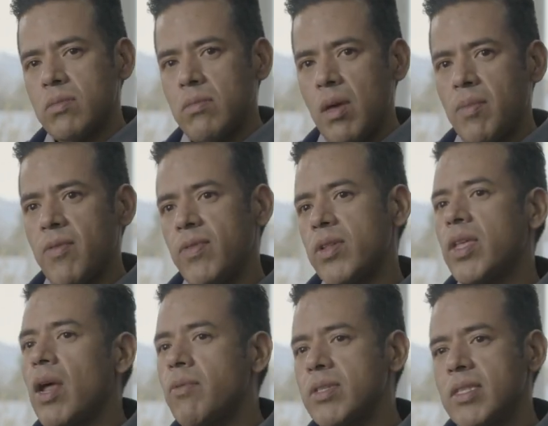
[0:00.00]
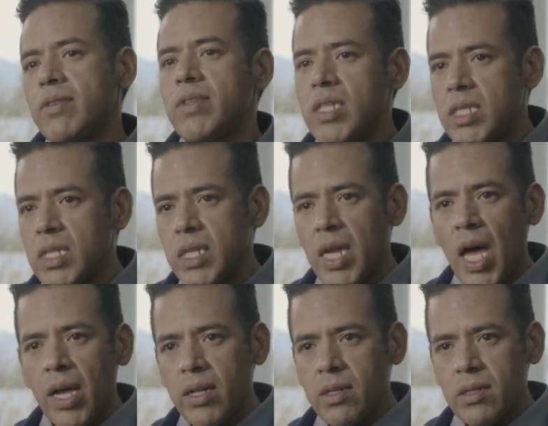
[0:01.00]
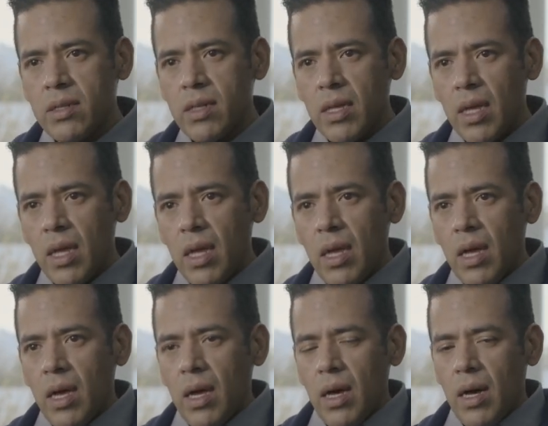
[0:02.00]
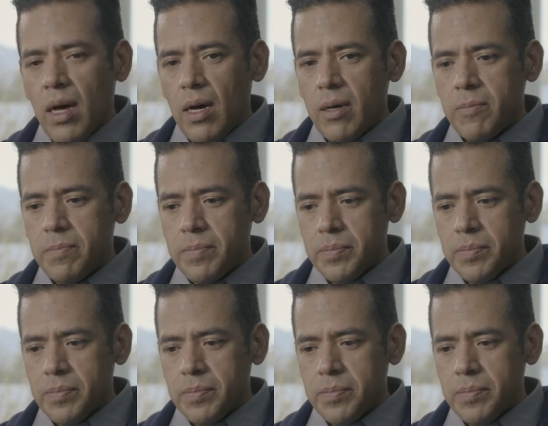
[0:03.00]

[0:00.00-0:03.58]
made me feel that I was living in denial. Um,